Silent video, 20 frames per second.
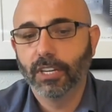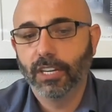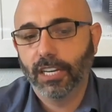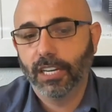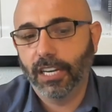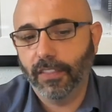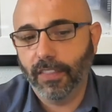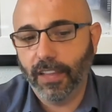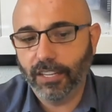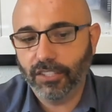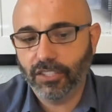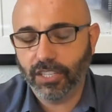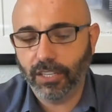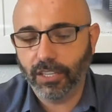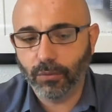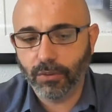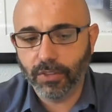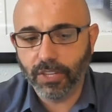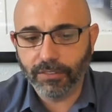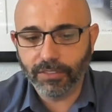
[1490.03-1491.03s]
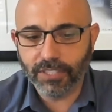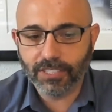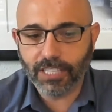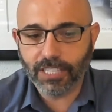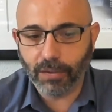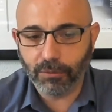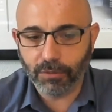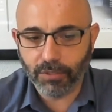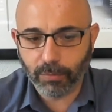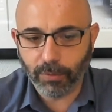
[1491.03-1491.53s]
in that chain where they've
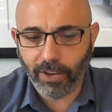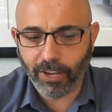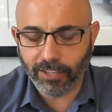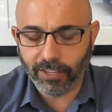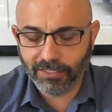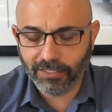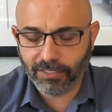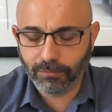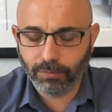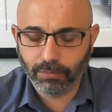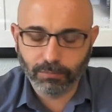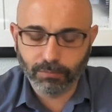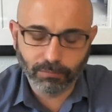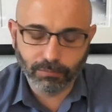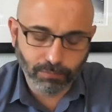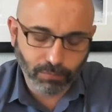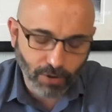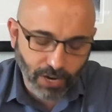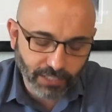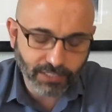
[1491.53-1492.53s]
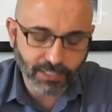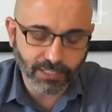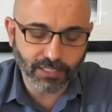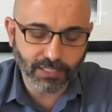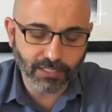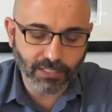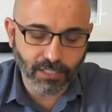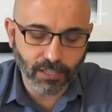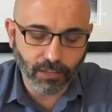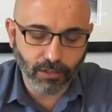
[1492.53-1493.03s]
established pos-
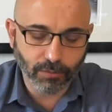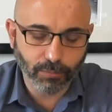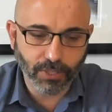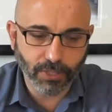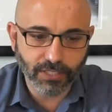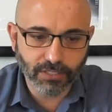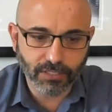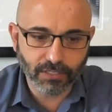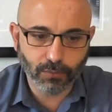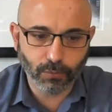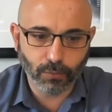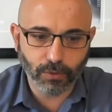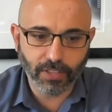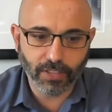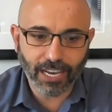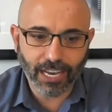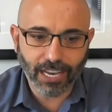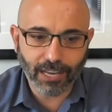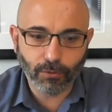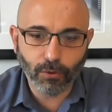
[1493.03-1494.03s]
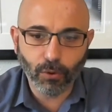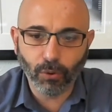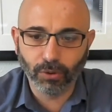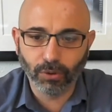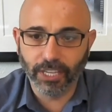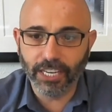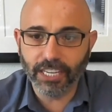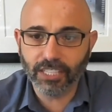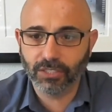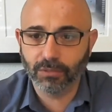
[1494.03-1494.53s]
processes in other places where they have
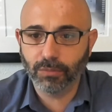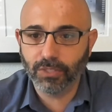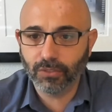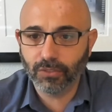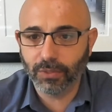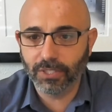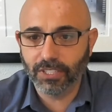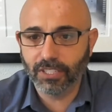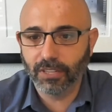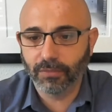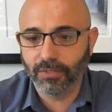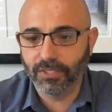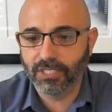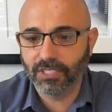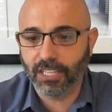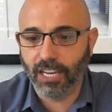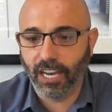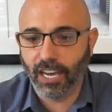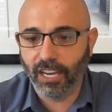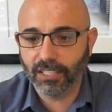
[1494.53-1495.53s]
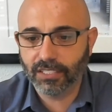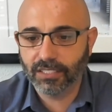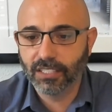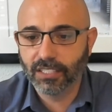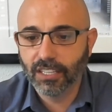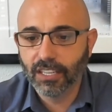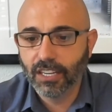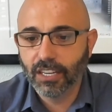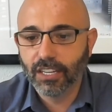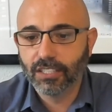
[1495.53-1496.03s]
correlation between the different stacks.
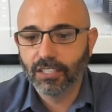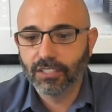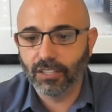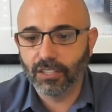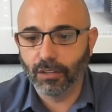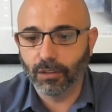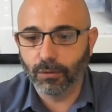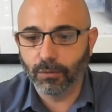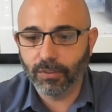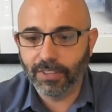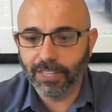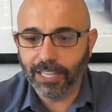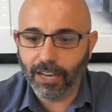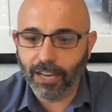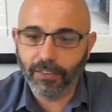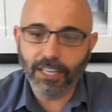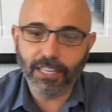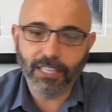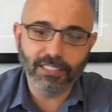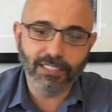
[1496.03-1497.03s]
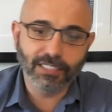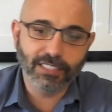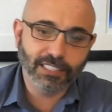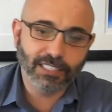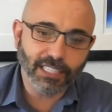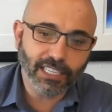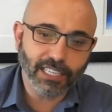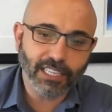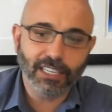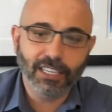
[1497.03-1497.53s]
So now they can
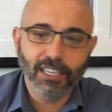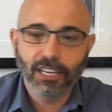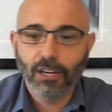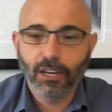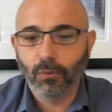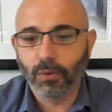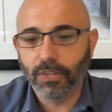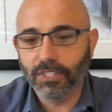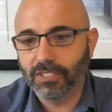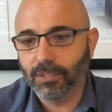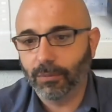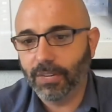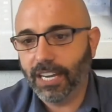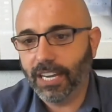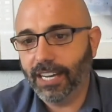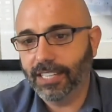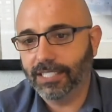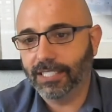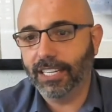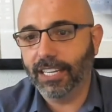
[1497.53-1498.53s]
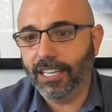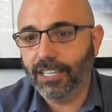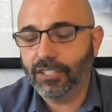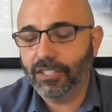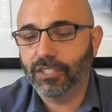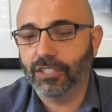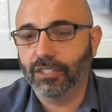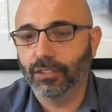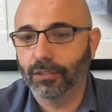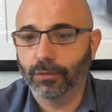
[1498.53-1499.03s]
see when somebody has an
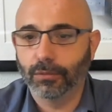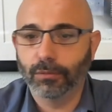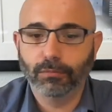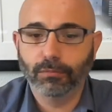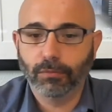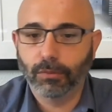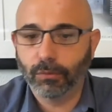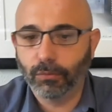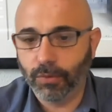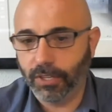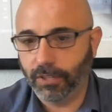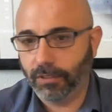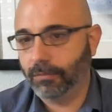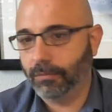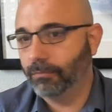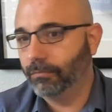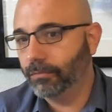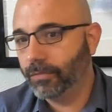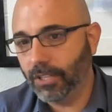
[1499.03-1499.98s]
issue with, you